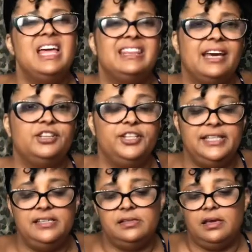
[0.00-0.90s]
They're a little
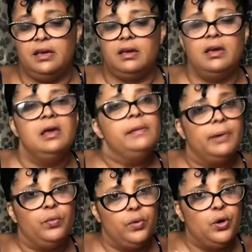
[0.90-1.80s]
easier.
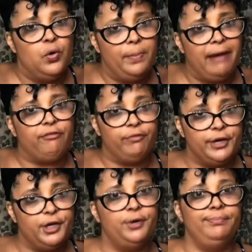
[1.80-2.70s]
But who my
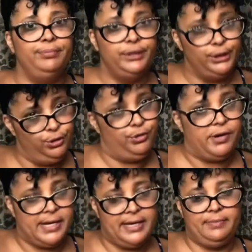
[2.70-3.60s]
real blue
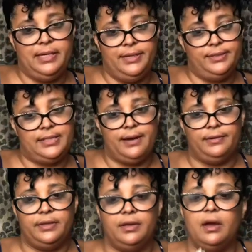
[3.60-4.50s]
crab eaters
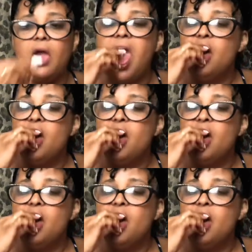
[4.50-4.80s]
out there?